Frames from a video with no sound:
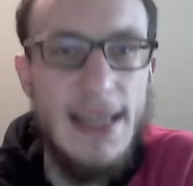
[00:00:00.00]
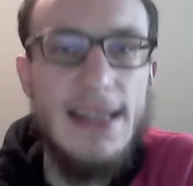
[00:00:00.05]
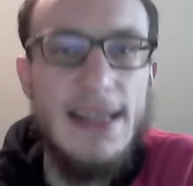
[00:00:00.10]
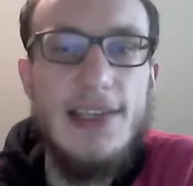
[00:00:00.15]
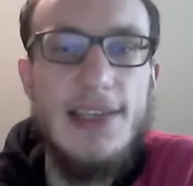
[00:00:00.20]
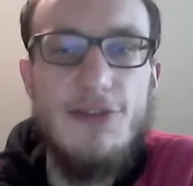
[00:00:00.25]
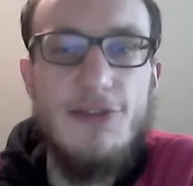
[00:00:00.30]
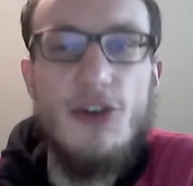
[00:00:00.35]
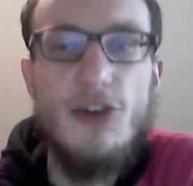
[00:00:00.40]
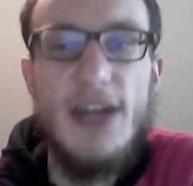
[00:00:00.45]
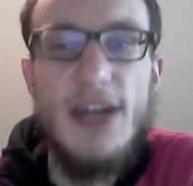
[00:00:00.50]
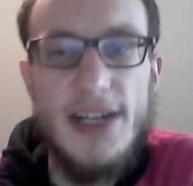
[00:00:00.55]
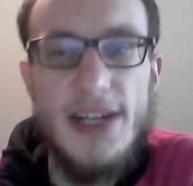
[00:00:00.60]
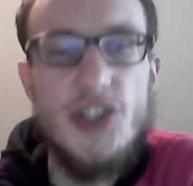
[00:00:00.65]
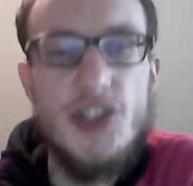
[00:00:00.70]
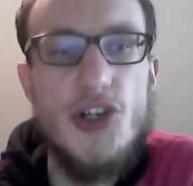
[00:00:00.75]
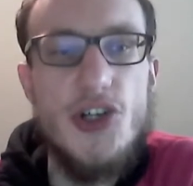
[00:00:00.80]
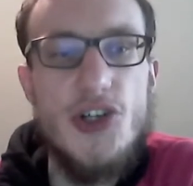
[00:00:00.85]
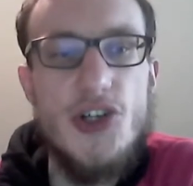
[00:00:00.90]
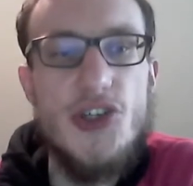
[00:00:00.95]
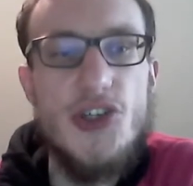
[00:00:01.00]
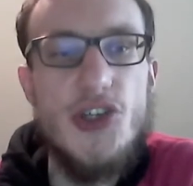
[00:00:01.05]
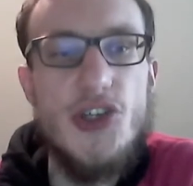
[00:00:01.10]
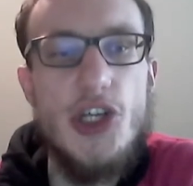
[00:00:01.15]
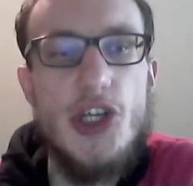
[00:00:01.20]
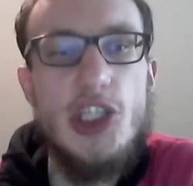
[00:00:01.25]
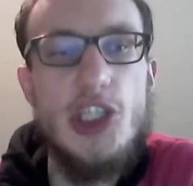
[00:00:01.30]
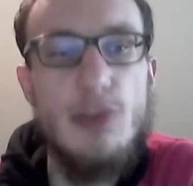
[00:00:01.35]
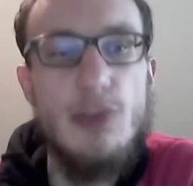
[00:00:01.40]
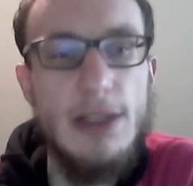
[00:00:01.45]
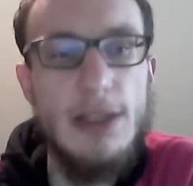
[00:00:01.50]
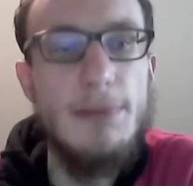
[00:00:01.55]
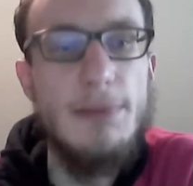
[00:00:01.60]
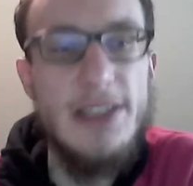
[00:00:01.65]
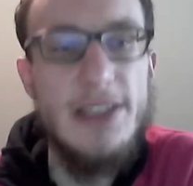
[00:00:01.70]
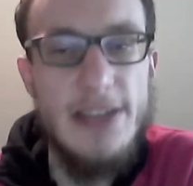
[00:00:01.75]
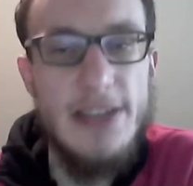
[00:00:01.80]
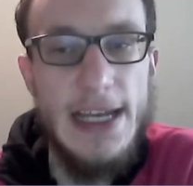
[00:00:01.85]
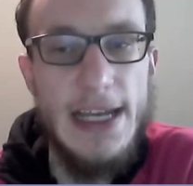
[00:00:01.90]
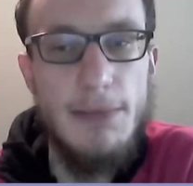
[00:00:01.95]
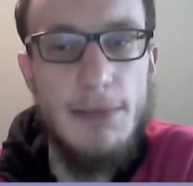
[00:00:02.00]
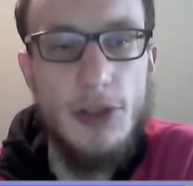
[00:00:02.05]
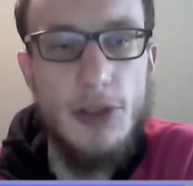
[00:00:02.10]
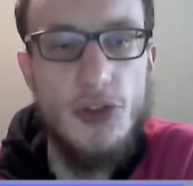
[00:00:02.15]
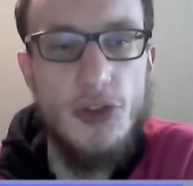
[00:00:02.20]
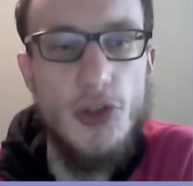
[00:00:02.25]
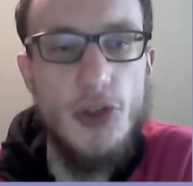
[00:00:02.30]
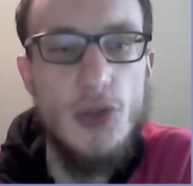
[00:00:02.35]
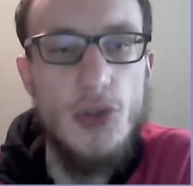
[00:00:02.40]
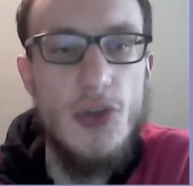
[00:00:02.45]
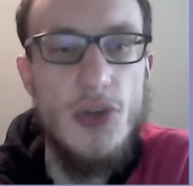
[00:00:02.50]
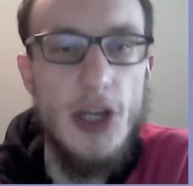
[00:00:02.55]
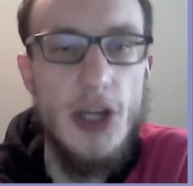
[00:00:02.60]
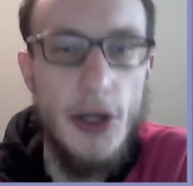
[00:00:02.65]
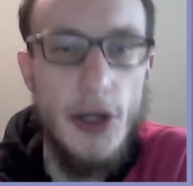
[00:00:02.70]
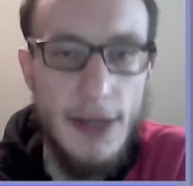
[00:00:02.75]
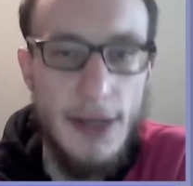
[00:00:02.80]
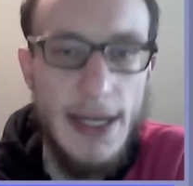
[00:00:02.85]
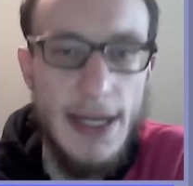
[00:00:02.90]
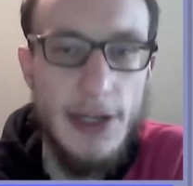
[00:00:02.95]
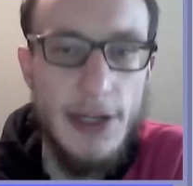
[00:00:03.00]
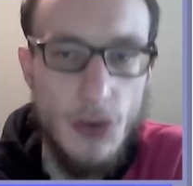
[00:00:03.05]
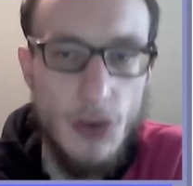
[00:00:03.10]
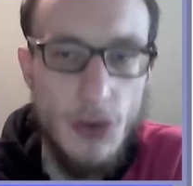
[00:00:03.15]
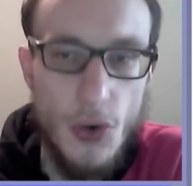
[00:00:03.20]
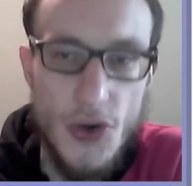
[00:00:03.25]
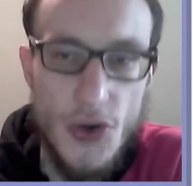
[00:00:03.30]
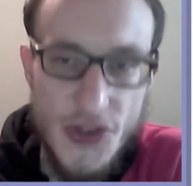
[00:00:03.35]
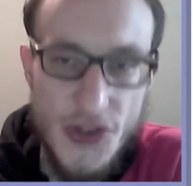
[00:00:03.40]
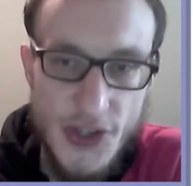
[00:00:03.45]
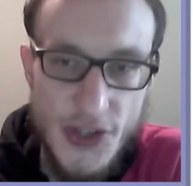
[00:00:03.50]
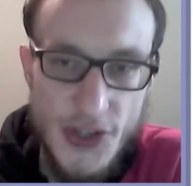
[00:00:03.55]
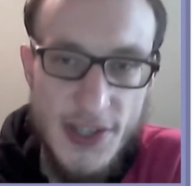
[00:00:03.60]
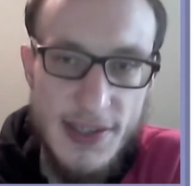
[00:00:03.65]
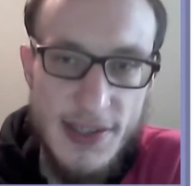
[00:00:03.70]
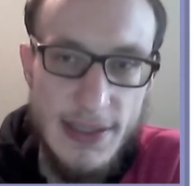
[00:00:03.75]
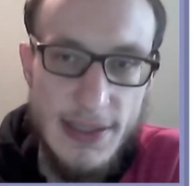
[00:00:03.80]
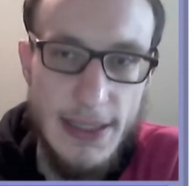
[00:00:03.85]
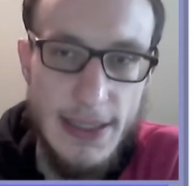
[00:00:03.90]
least for lectures, you will be able to do the online courses.